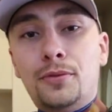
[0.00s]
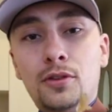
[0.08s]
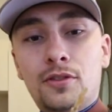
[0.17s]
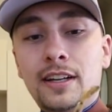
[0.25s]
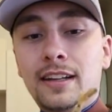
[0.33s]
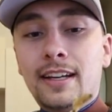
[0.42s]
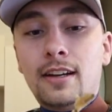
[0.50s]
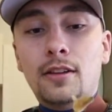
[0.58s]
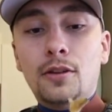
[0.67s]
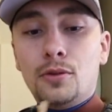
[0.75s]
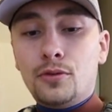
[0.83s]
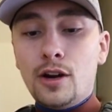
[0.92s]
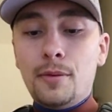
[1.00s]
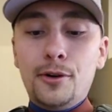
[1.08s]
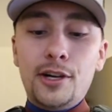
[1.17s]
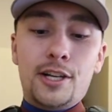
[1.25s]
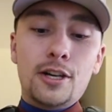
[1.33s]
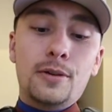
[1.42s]
So it's got like a little
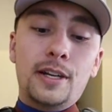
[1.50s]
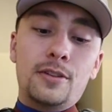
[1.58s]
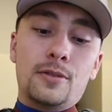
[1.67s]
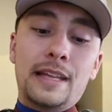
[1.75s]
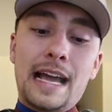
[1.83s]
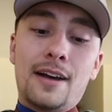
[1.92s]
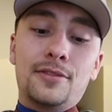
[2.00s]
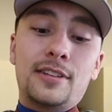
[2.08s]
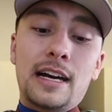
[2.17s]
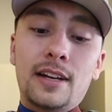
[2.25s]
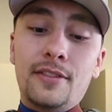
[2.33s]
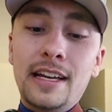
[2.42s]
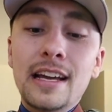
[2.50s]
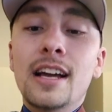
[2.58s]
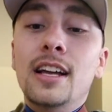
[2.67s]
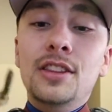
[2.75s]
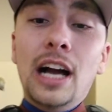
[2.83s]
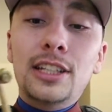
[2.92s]
rubbery coating on the outside of it.
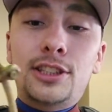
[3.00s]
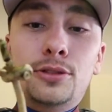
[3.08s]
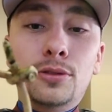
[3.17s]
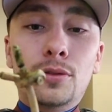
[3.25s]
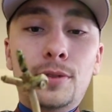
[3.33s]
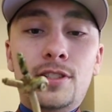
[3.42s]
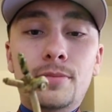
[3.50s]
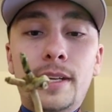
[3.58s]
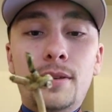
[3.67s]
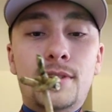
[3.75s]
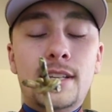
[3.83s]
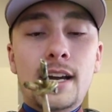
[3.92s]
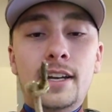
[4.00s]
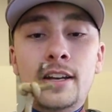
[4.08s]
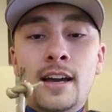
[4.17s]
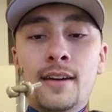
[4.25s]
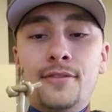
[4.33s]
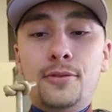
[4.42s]
Not sure what somebody was tying a
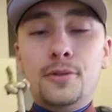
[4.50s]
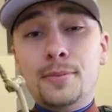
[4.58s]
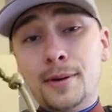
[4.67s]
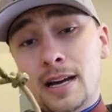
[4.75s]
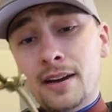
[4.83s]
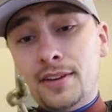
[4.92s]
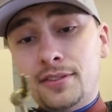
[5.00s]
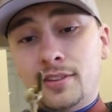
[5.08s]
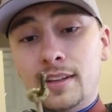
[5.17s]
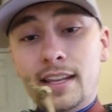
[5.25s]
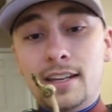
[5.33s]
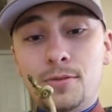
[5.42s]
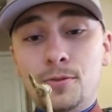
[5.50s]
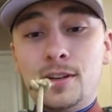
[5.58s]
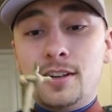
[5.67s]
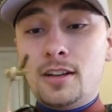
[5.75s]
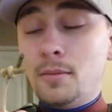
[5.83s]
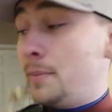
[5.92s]
knot for, but obviously they didn't want
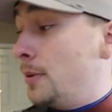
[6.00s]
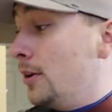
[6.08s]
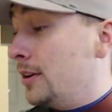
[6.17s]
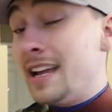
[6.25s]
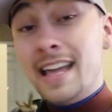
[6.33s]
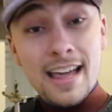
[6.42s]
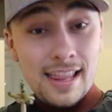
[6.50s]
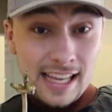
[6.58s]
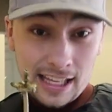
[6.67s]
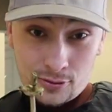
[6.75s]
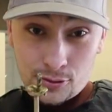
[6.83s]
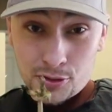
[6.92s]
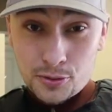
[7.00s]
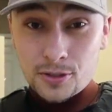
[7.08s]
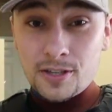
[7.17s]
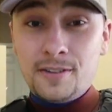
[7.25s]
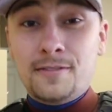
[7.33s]
it to come apart, that's for sure.